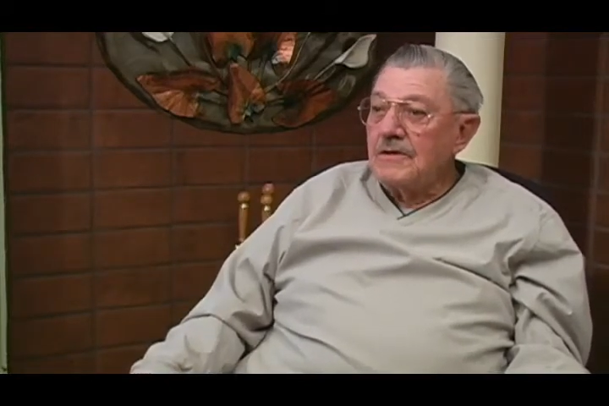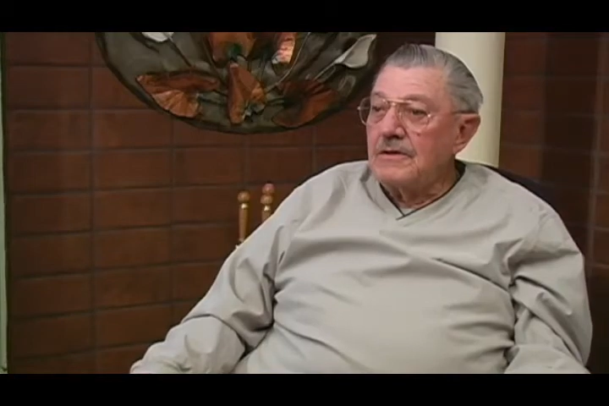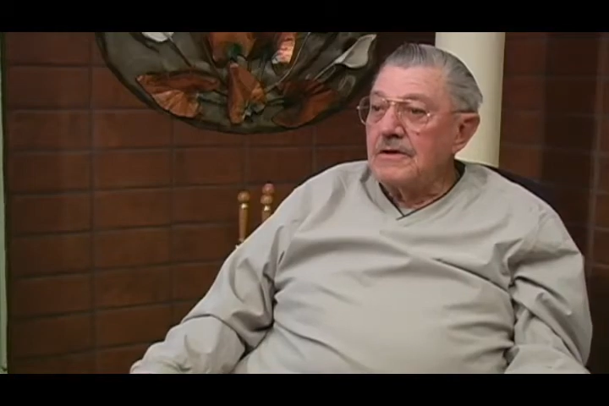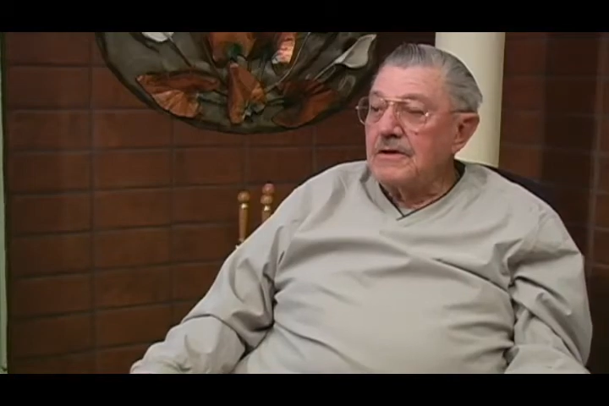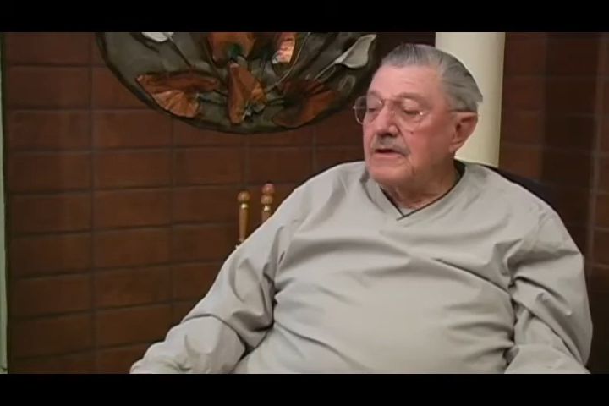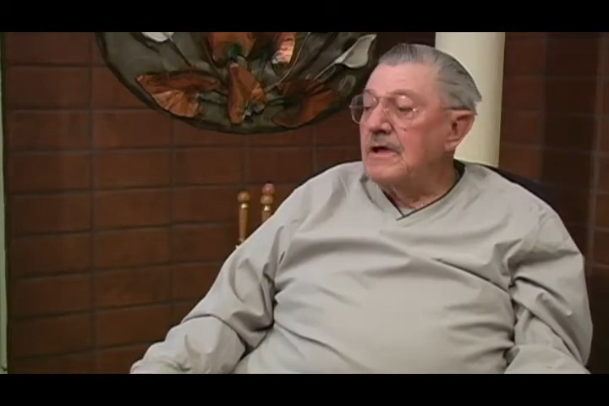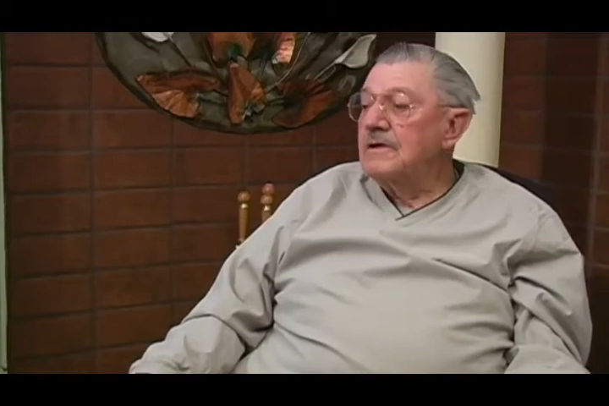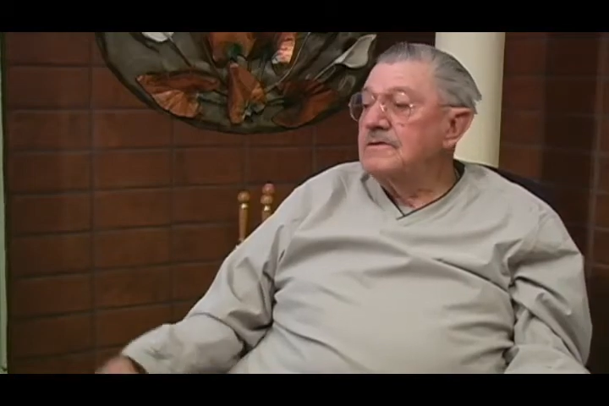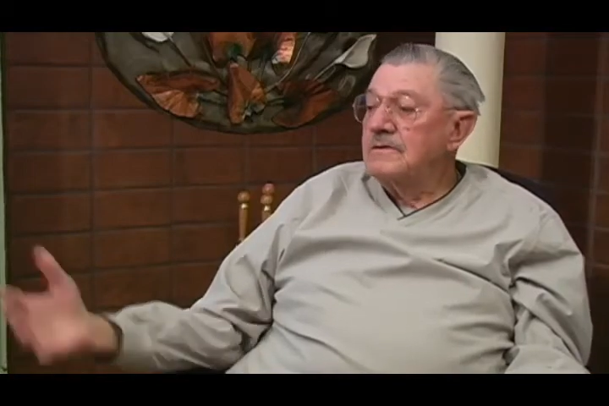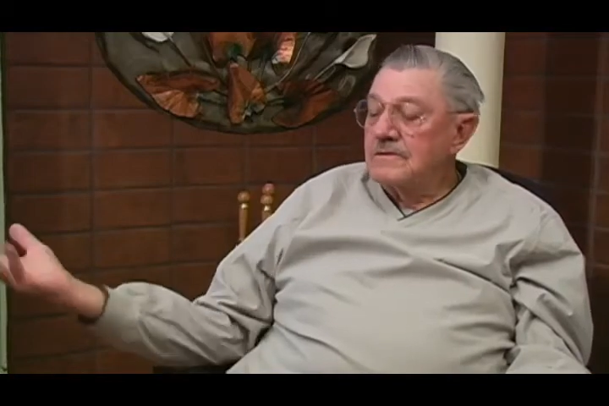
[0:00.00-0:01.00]
they
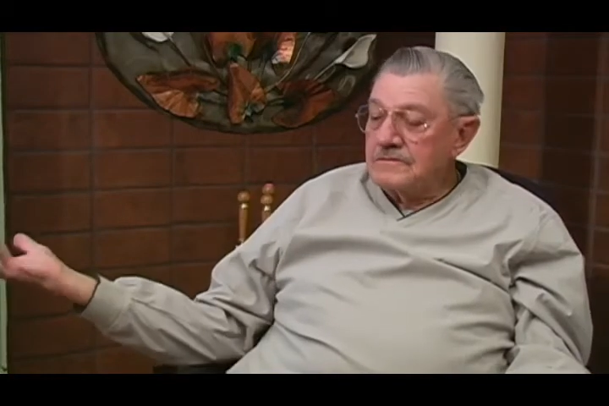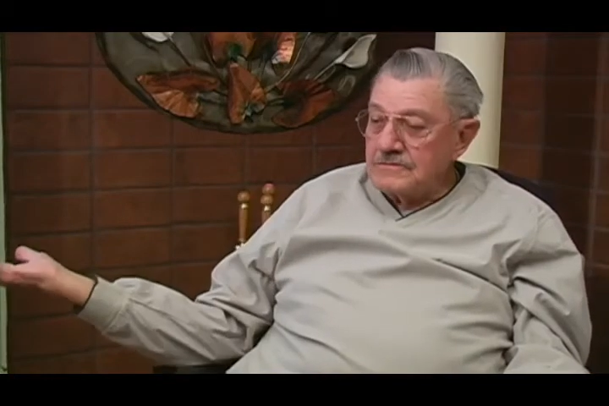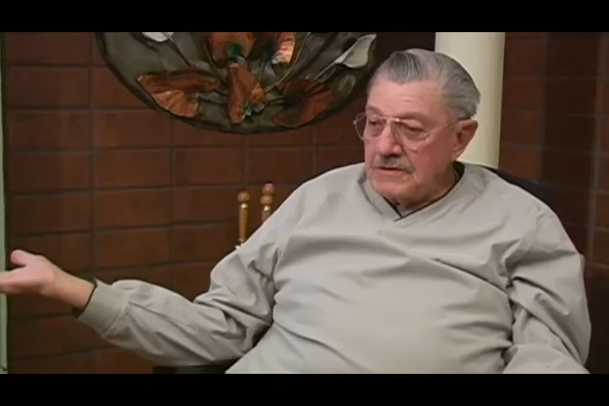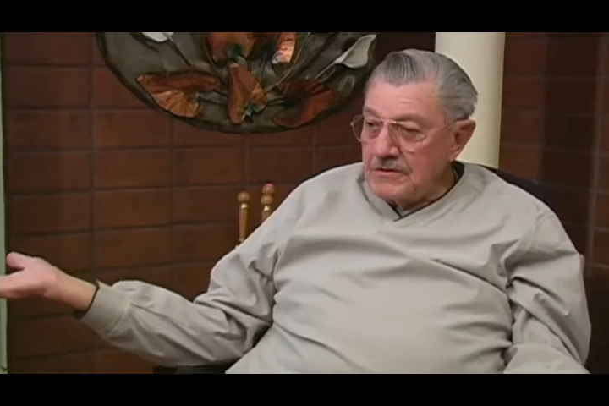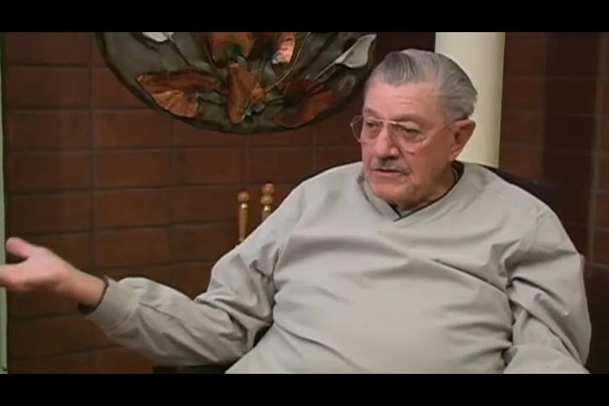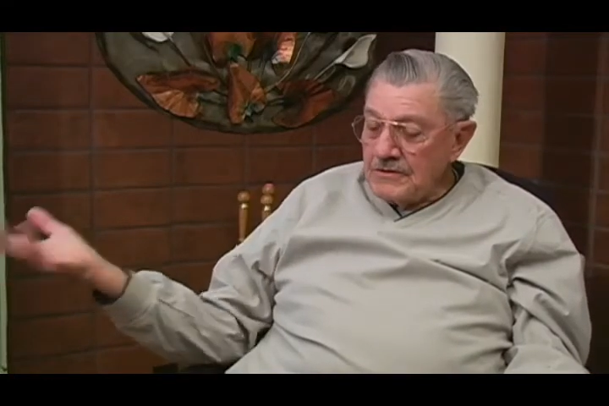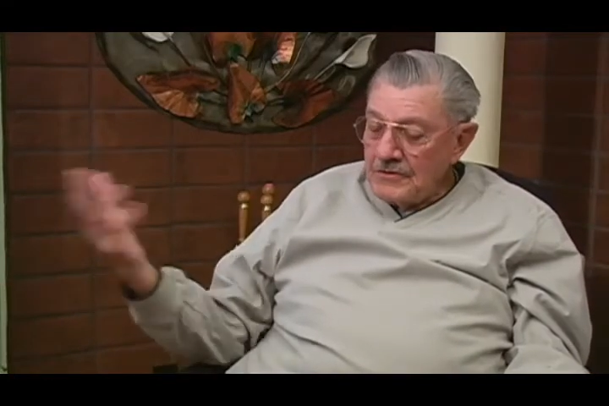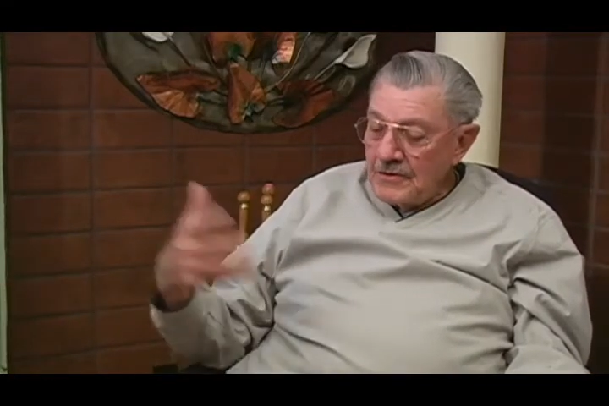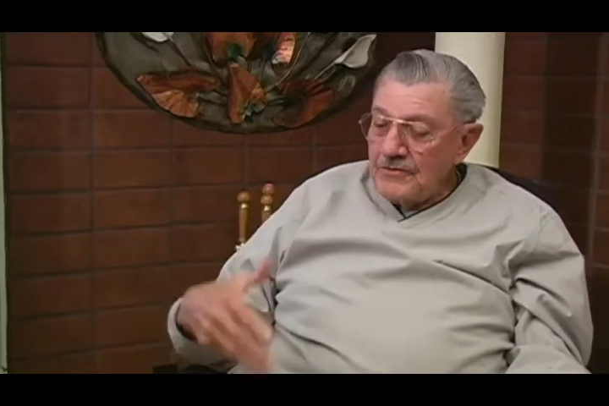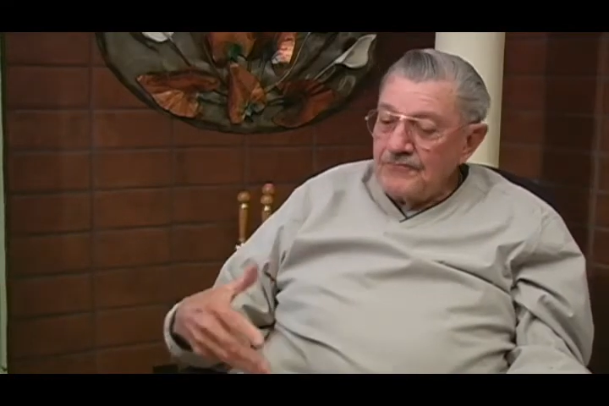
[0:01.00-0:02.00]
had sent in
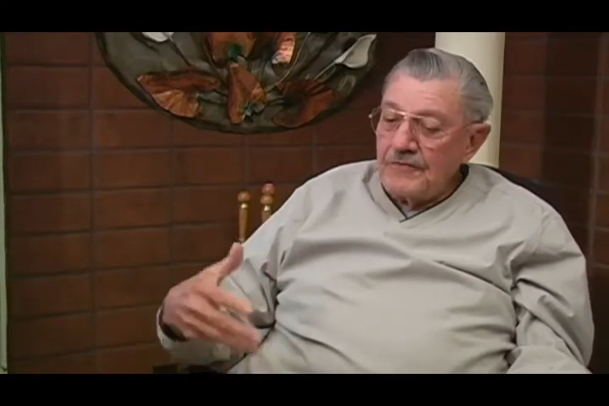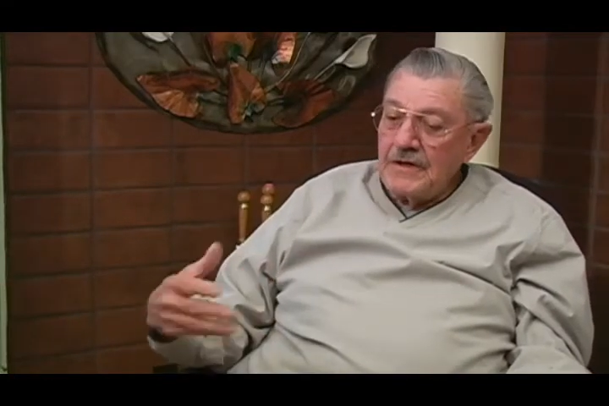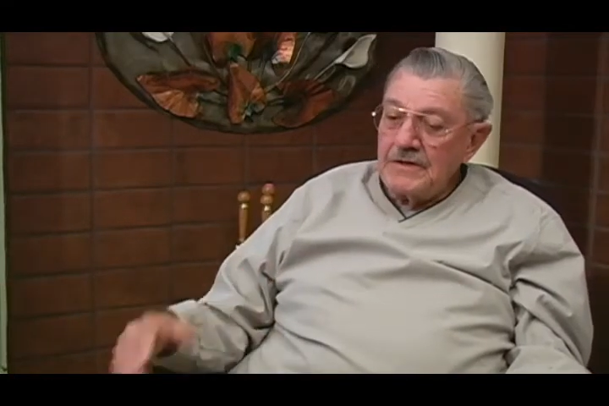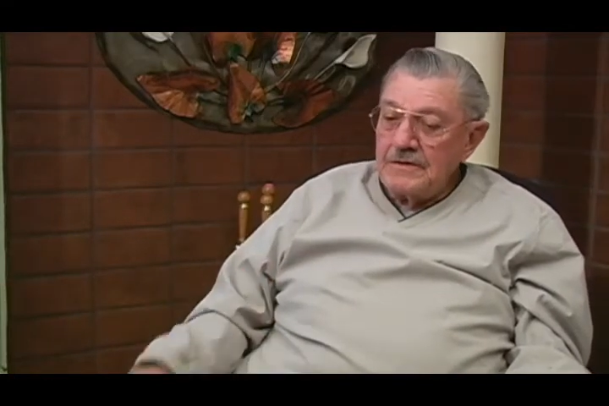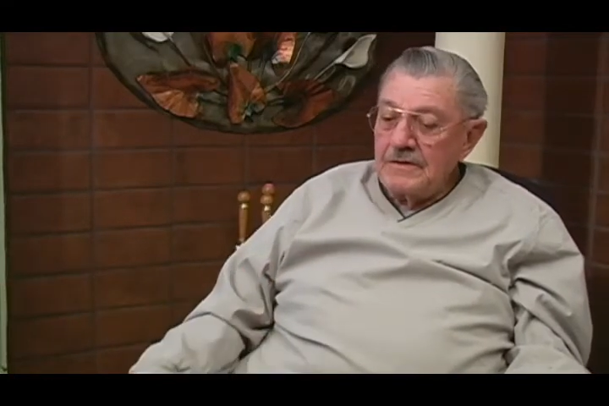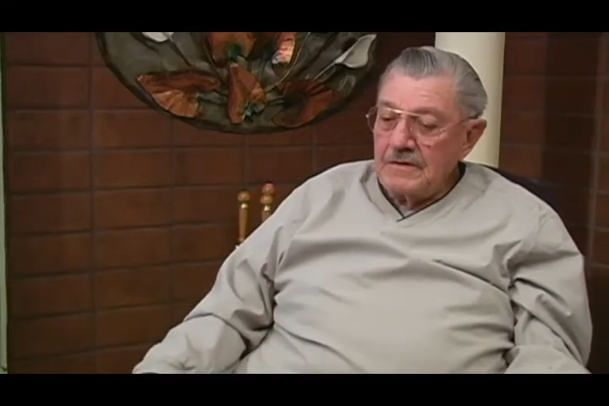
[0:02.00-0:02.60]
another flight